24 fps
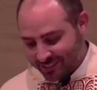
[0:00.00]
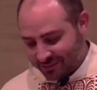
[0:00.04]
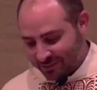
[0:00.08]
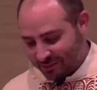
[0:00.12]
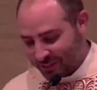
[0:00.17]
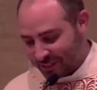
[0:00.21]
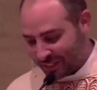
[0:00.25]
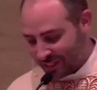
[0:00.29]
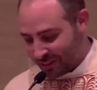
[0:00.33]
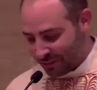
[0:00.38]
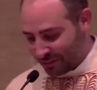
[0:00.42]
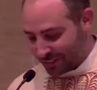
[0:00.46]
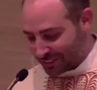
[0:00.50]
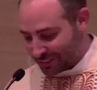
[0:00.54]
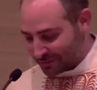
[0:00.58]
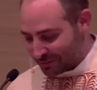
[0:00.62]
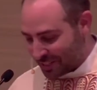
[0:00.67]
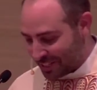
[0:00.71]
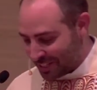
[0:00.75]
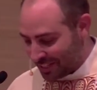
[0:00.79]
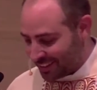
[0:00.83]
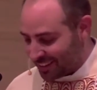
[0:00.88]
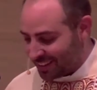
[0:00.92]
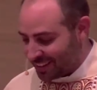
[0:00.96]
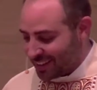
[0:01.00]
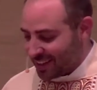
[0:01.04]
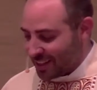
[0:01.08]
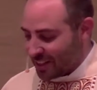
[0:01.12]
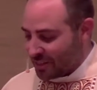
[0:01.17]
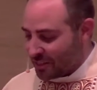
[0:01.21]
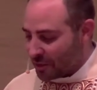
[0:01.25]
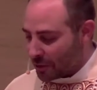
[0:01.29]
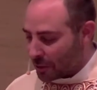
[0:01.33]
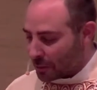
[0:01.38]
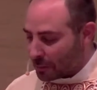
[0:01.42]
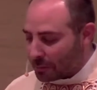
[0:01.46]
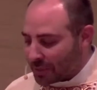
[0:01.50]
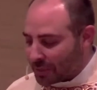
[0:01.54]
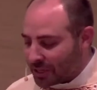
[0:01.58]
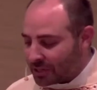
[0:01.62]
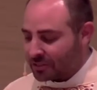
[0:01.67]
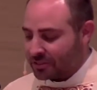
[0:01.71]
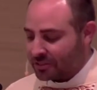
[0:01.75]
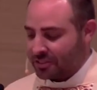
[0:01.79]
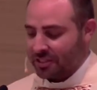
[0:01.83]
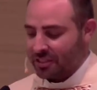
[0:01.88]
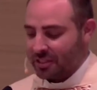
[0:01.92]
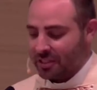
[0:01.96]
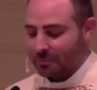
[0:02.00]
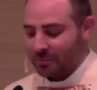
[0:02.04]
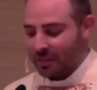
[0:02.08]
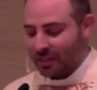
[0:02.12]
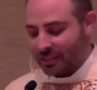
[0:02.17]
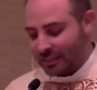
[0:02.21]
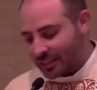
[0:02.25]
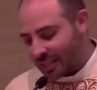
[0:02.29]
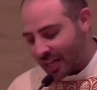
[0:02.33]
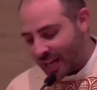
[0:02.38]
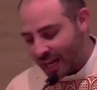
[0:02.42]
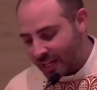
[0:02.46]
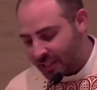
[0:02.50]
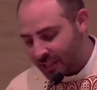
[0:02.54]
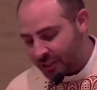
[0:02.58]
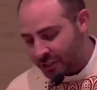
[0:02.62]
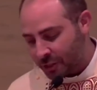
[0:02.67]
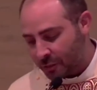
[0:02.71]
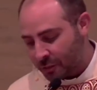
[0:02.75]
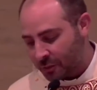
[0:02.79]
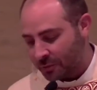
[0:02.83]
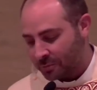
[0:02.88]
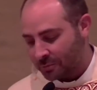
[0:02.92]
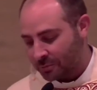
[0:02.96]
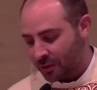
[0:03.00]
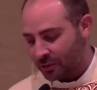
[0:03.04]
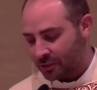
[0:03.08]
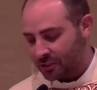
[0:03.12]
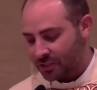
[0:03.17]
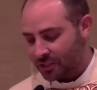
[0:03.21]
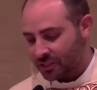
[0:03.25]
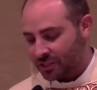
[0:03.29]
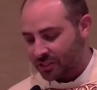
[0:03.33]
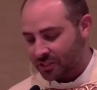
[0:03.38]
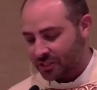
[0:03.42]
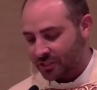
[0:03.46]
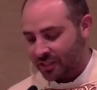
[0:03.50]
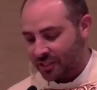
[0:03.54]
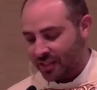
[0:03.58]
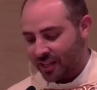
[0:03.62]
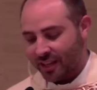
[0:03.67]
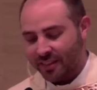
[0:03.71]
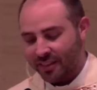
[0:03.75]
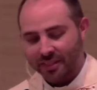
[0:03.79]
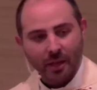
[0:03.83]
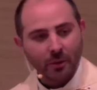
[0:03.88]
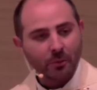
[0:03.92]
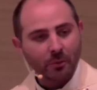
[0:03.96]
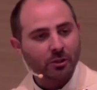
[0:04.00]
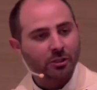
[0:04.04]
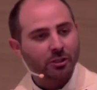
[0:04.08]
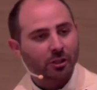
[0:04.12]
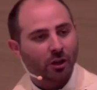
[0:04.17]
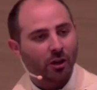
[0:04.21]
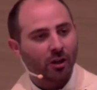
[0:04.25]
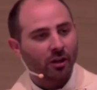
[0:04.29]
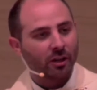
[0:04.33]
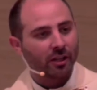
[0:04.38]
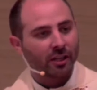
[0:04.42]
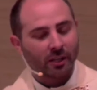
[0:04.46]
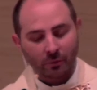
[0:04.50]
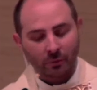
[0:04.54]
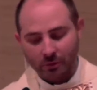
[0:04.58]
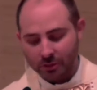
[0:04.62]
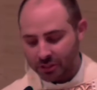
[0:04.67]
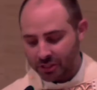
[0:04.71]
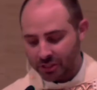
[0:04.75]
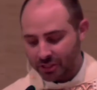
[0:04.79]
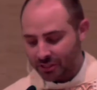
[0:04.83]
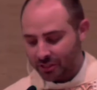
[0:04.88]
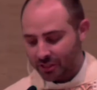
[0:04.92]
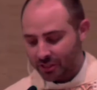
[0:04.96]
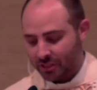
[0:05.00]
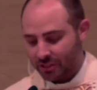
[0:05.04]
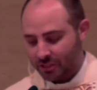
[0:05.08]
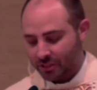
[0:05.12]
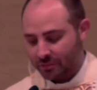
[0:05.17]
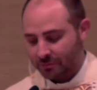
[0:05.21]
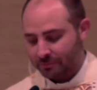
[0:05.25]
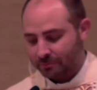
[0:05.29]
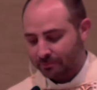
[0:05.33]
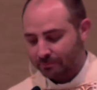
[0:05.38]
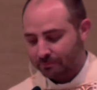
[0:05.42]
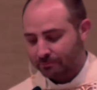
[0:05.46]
You go on to read, "There appeared to them Elijah with Moses, and they were talking with Jesus."